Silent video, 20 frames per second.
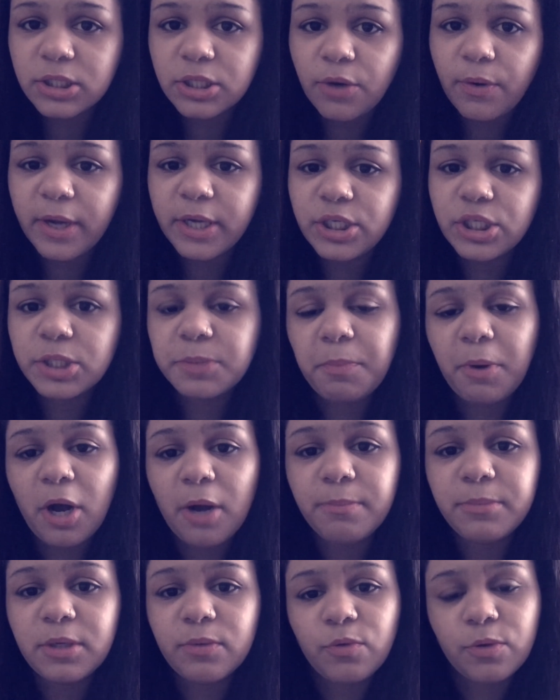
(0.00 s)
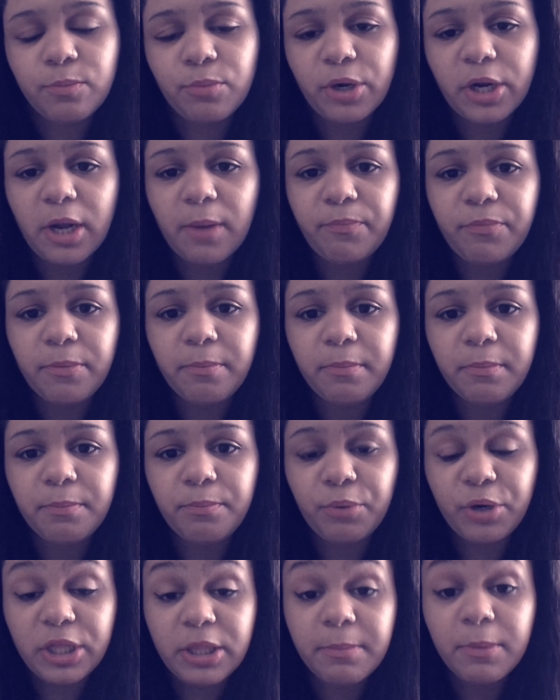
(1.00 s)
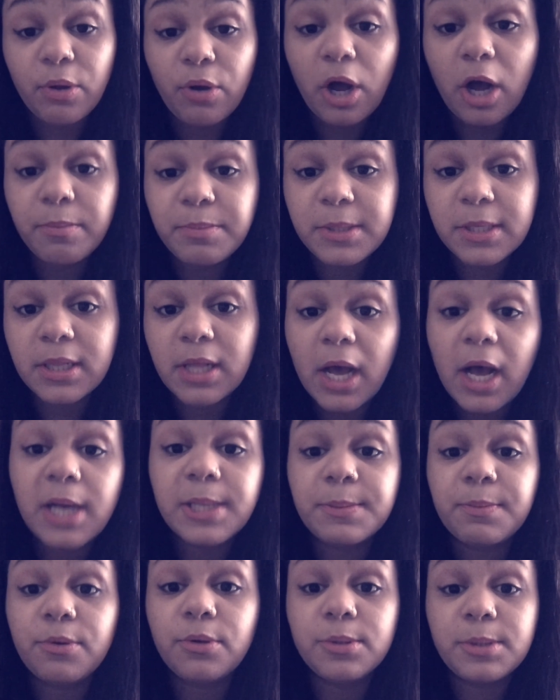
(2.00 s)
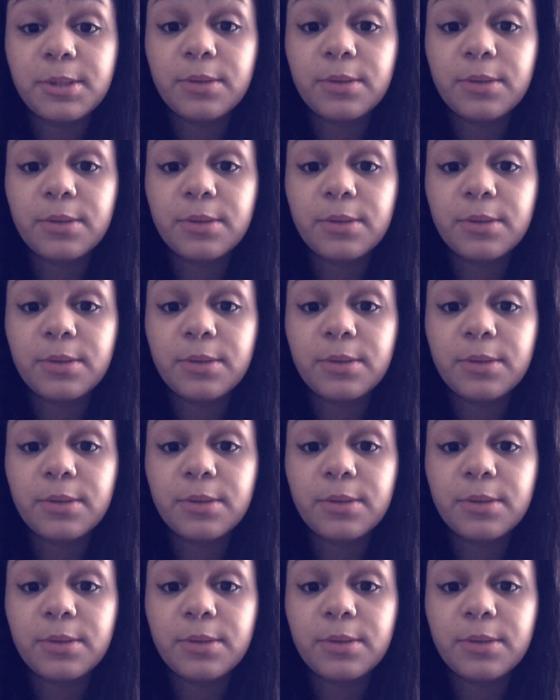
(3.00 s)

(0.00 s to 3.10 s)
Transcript: So I just pumped and would bring the milk up to the hospital.